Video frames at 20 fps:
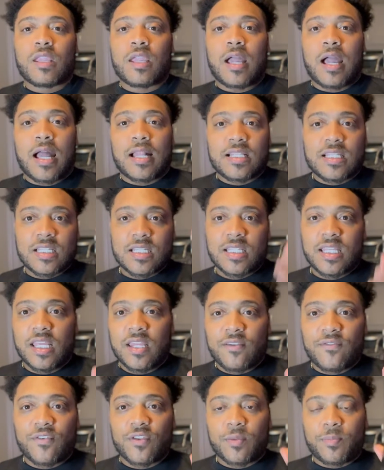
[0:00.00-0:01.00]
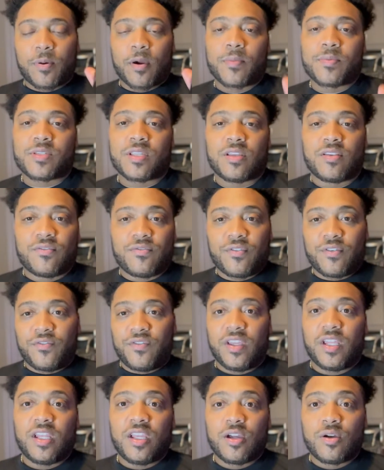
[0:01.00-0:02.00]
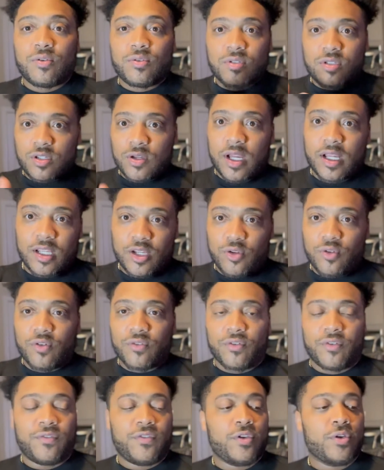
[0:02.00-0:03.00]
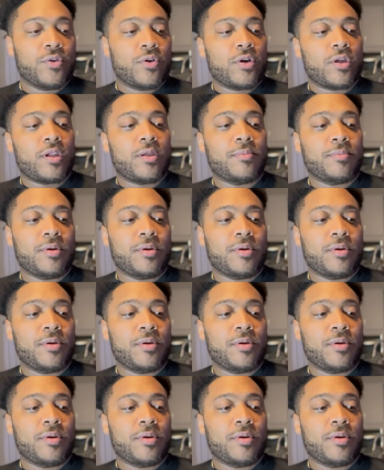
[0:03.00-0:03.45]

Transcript: I just did it for the purpose of the video so I can do a review on it,